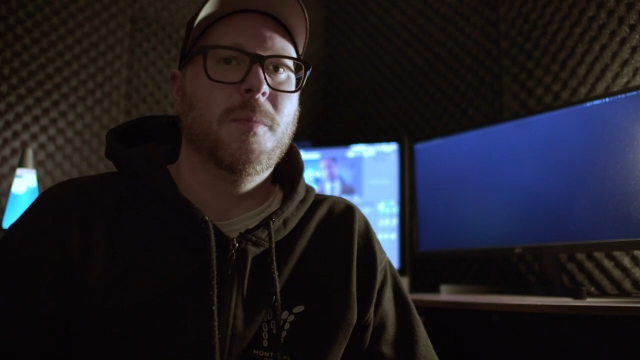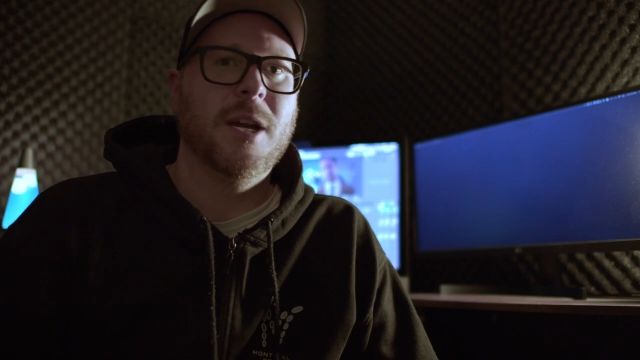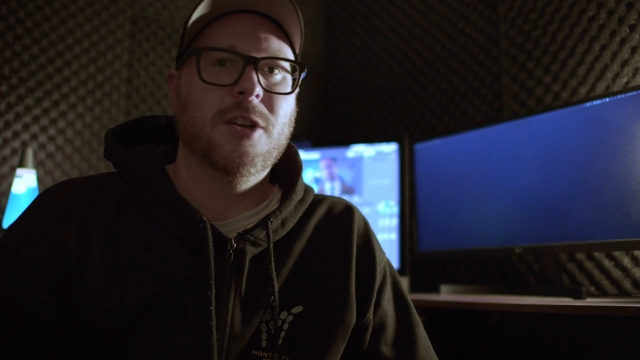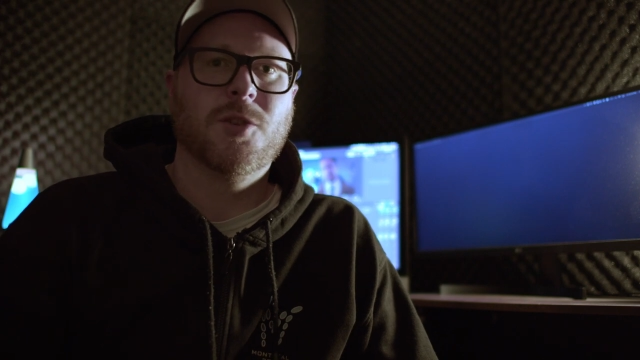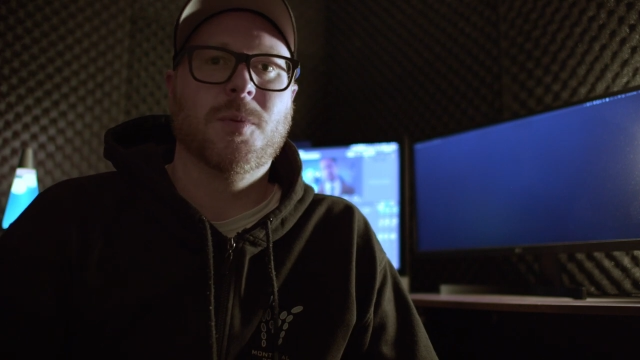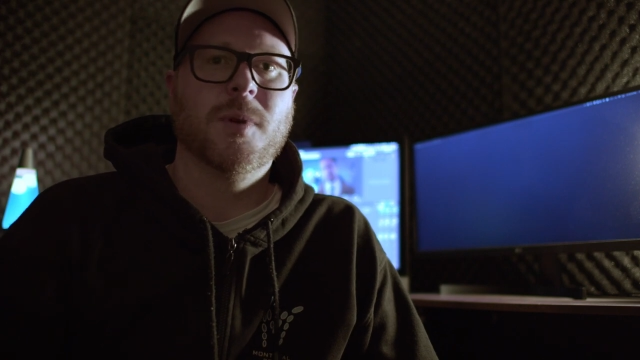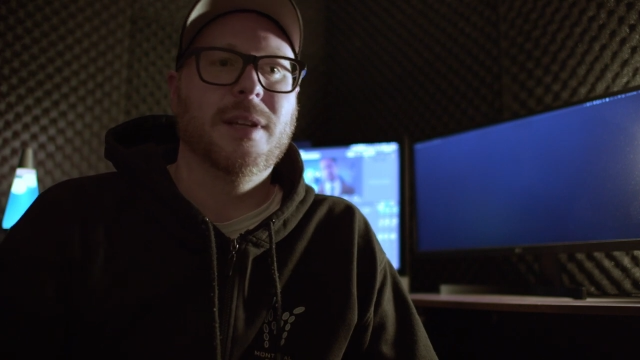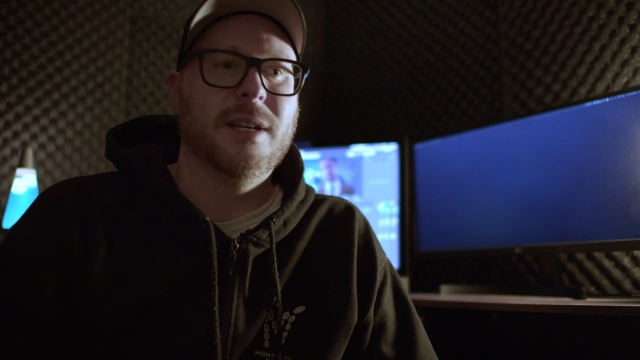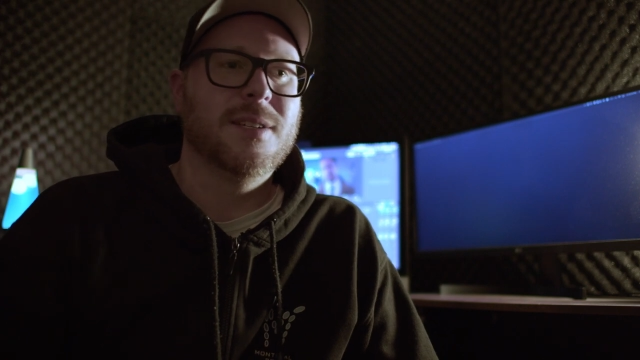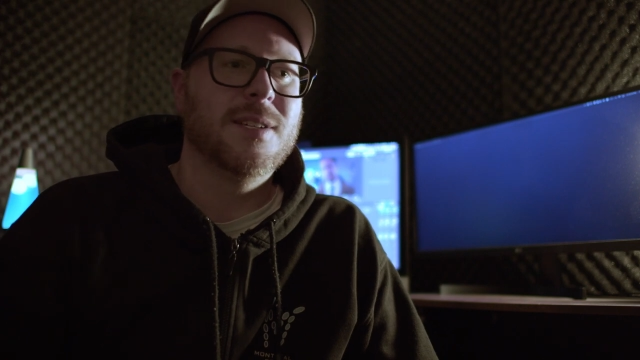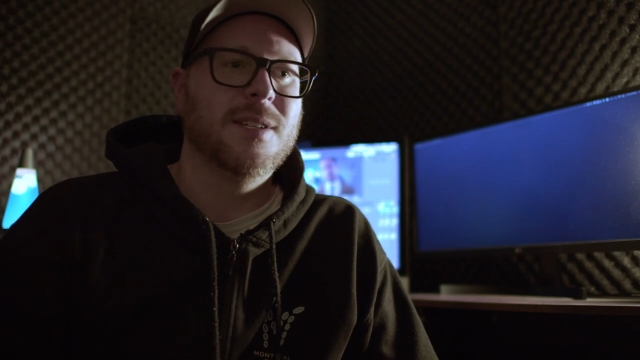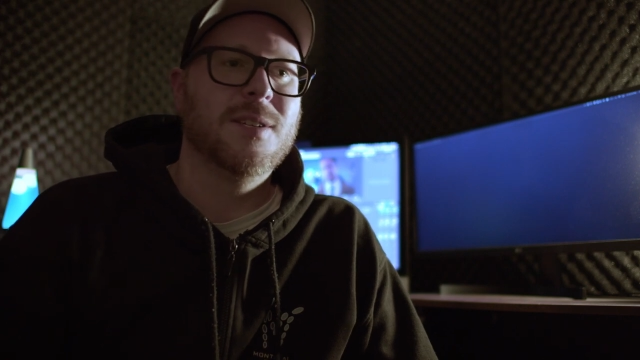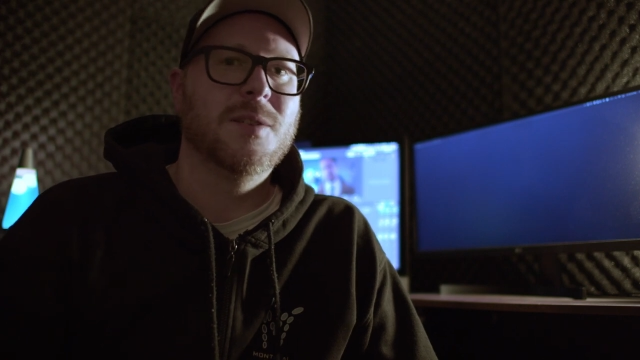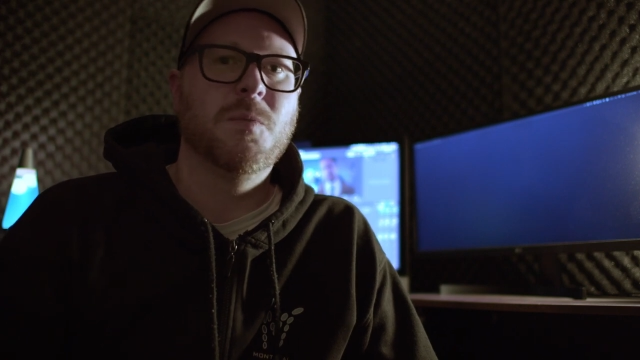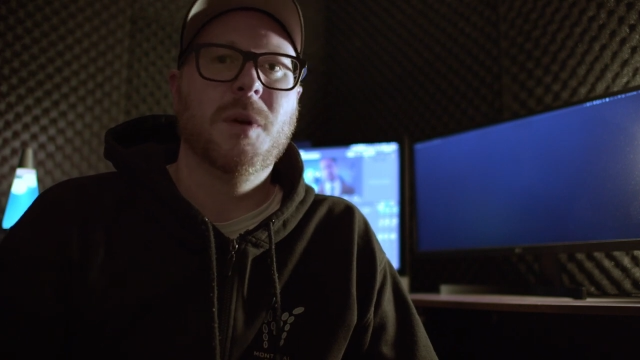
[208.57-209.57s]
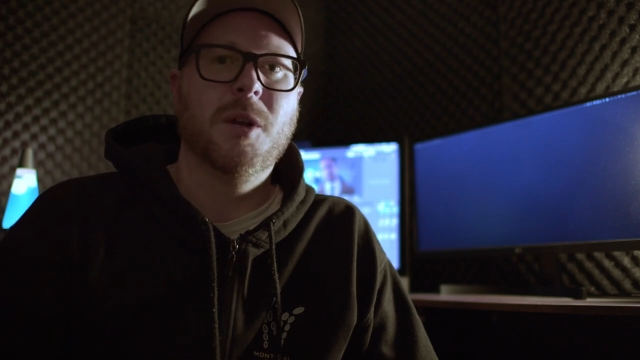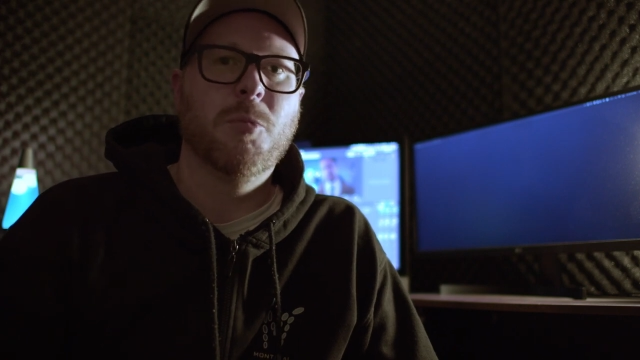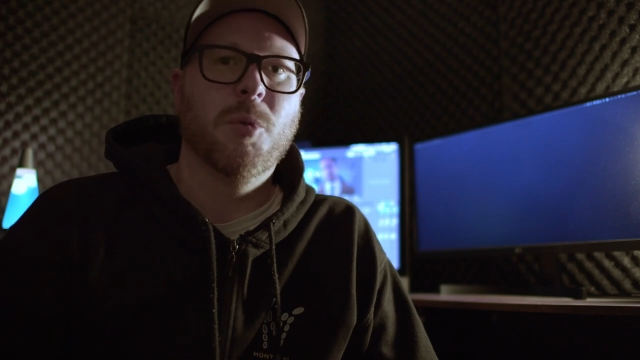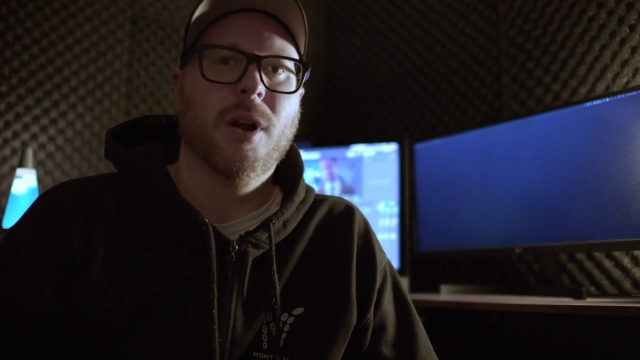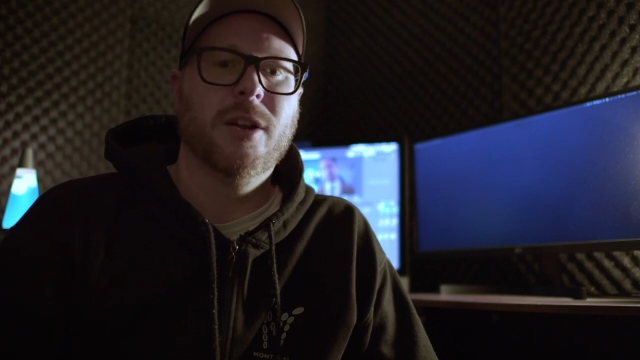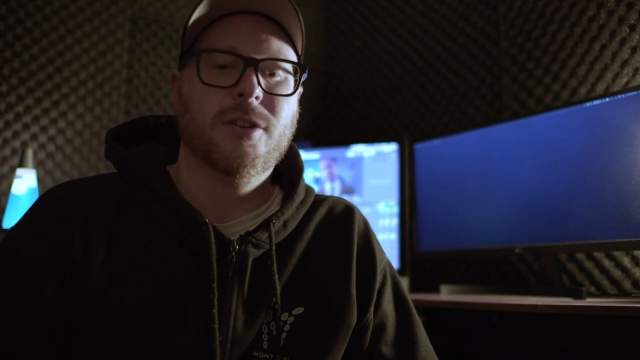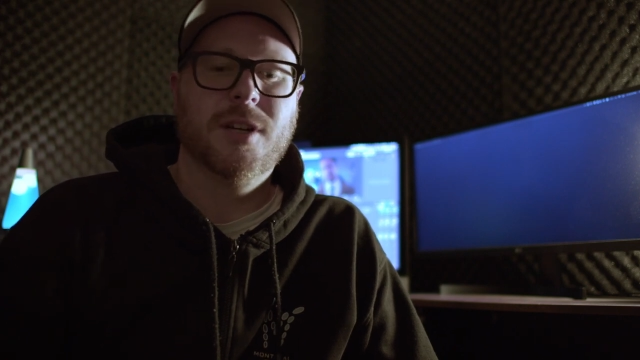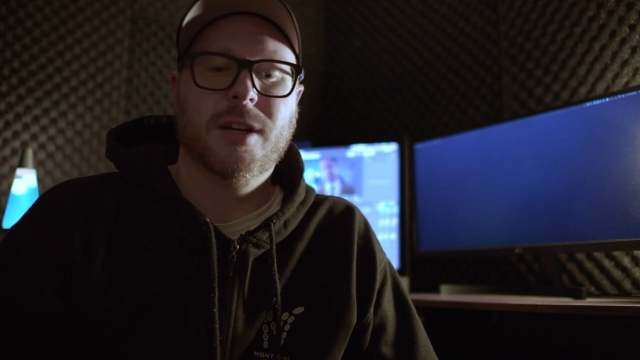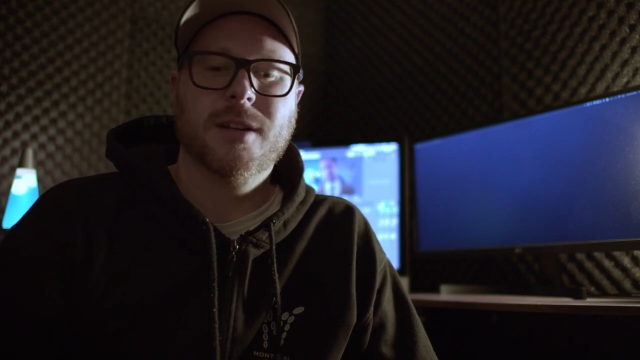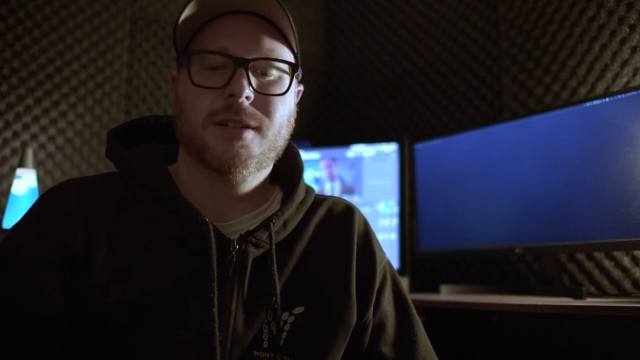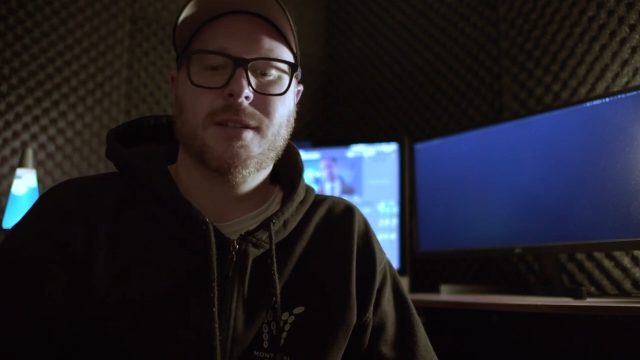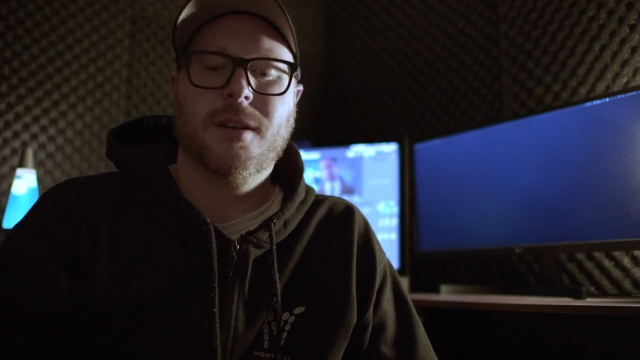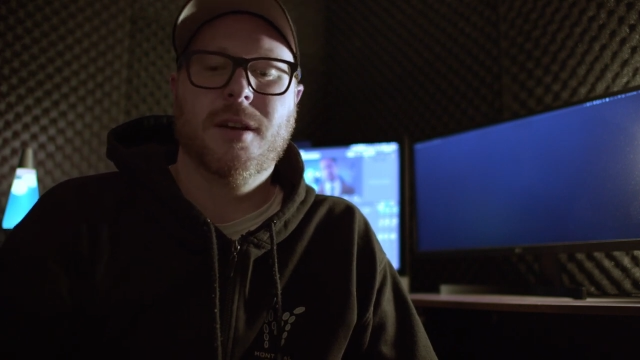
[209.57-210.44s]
major releases mid-project,